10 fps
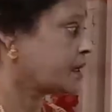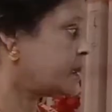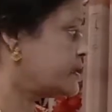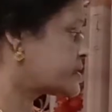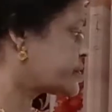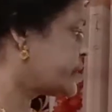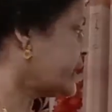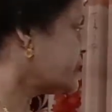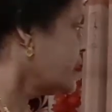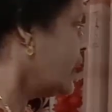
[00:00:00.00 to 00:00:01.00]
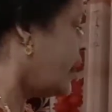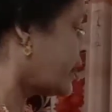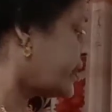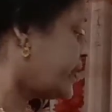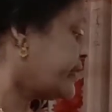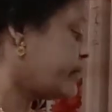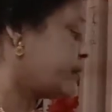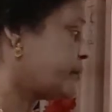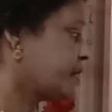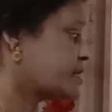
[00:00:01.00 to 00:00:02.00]
Clear, student? Again I am
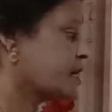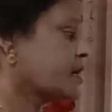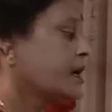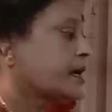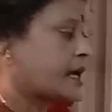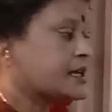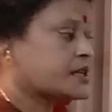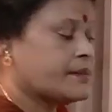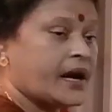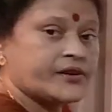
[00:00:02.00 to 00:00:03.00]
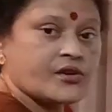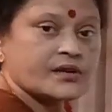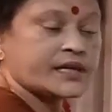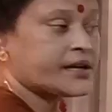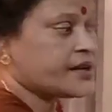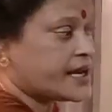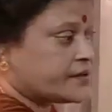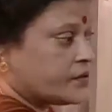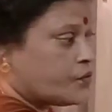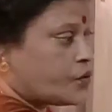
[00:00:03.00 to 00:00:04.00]
repeating. Calcium hydroxide
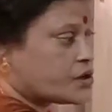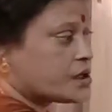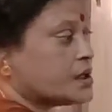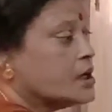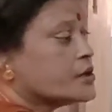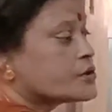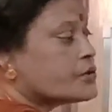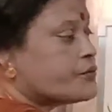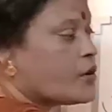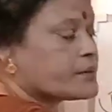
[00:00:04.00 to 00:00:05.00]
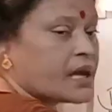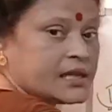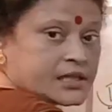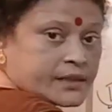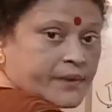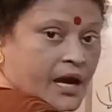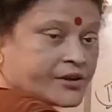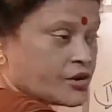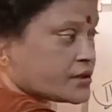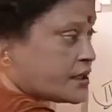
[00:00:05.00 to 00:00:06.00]
reacts with water to form calcium
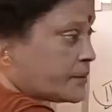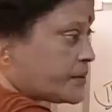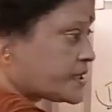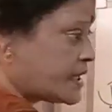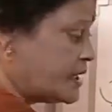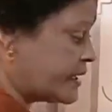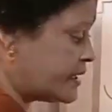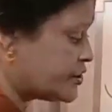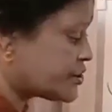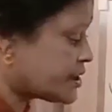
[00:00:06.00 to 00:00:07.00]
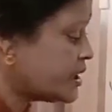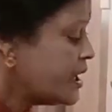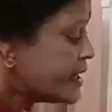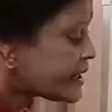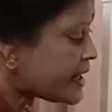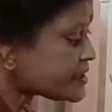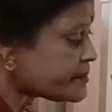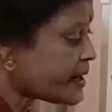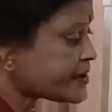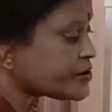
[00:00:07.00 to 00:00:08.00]
hydroxide plus delta energy. Calcium
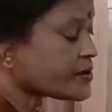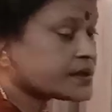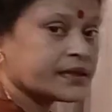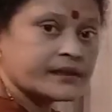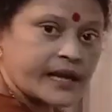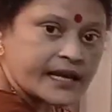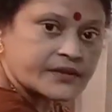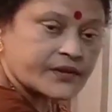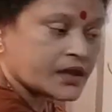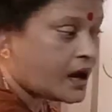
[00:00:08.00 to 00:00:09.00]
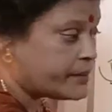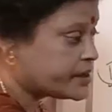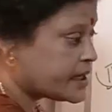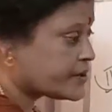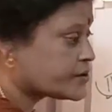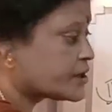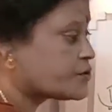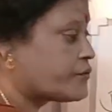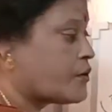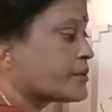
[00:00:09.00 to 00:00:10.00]
hydroxide reacts with carbon dioxide
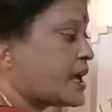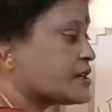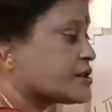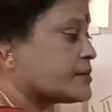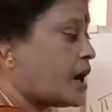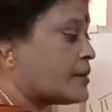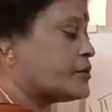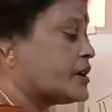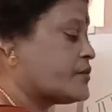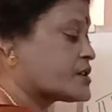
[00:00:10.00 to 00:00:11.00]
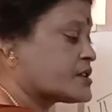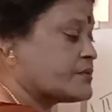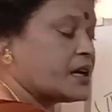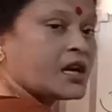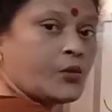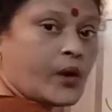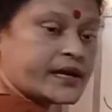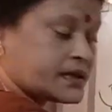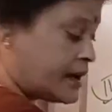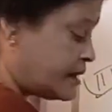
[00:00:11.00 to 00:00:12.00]
to form calcium carbonate, which is milky
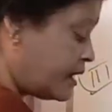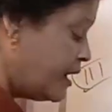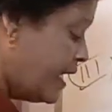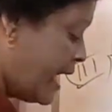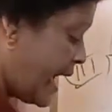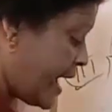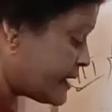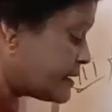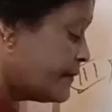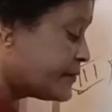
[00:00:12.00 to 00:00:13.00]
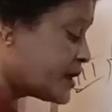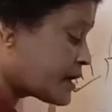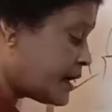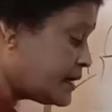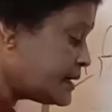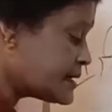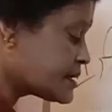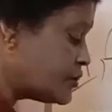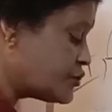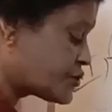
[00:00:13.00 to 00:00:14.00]
white color, and the colorless
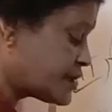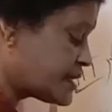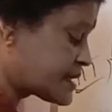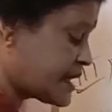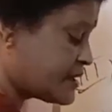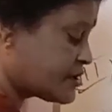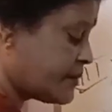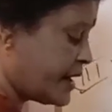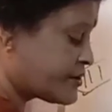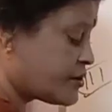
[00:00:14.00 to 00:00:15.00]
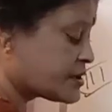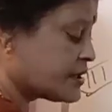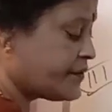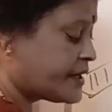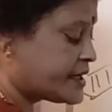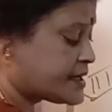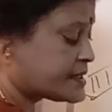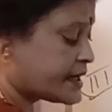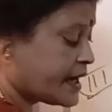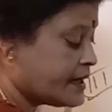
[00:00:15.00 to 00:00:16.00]
solution is calcium hydroxide. When it is
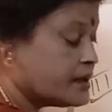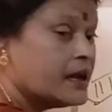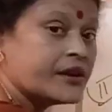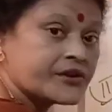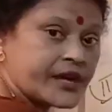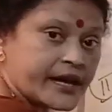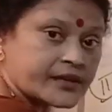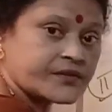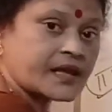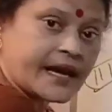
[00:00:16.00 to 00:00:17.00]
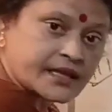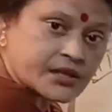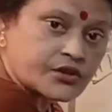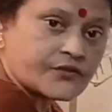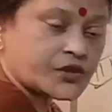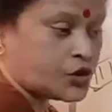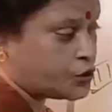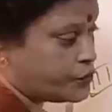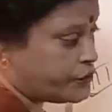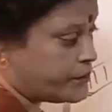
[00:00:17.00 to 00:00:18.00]
again reacts with excess of
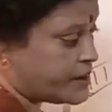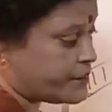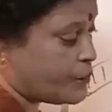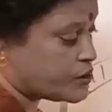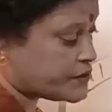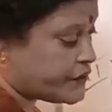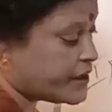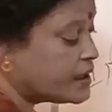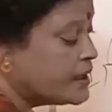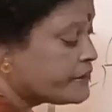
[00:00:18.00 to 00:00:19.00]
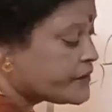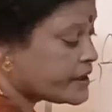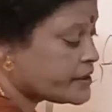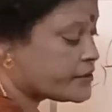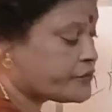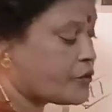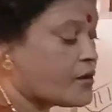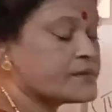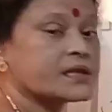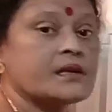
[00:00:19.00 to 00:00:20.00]
CO2 from the atmosphere, then it
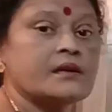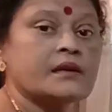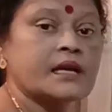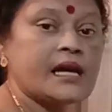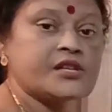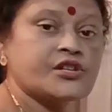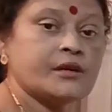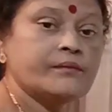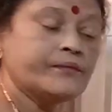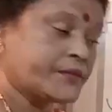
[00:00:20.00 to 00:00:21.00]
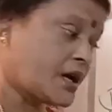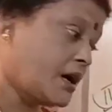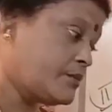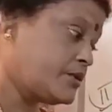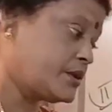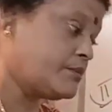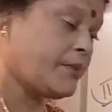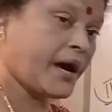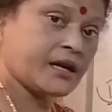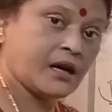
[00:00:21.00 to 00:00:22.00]
forms calcium carbonate,
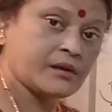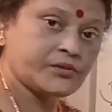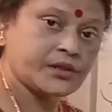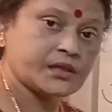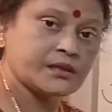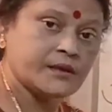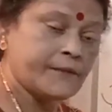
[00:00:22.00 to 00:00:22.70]
bicarbonate.